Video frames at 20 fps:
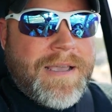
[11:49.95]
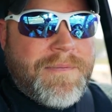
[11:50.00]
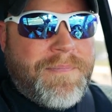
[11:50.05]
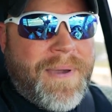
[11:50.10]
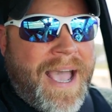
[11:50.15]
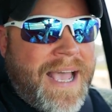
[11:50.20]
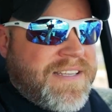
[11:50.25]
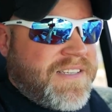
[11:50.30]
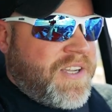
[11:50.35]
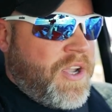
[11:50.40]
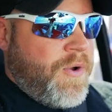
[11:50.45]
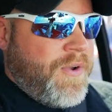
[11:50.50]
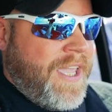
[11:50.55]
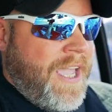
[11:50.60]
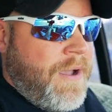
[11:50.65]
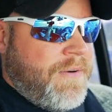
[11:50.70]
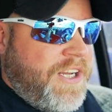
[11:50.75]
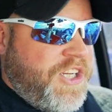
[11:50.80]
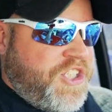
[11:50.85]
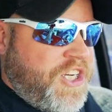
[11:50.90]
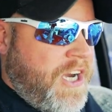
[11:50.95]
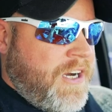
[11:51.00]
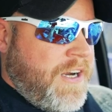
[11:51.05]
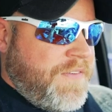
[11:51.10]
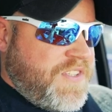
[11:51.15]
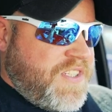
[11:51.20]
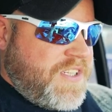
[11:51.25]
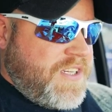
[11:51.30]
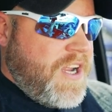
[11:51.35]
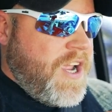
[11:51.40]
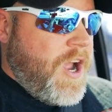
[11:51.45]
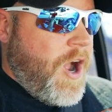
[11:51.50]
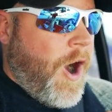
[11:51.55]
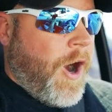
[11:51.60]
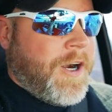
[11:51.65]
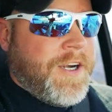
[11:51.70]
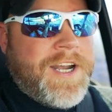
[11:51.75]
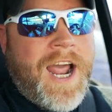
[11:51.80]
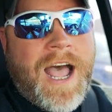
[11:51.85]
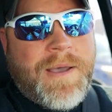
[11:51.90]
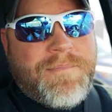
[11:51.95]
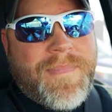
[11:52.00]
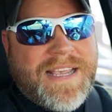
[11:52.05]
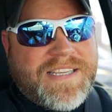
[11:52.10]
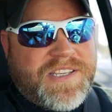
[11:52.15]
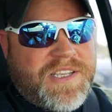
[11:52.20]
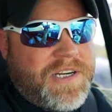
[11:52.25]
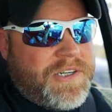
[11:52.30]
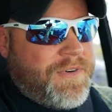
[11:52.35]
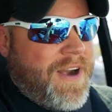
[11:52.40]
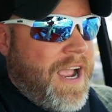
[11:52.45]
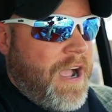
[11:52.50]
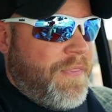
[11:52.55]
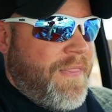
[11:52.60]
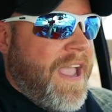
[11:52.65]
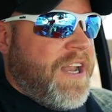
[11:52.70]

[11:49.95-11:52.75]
Pasco County Sheriffs are not messing around.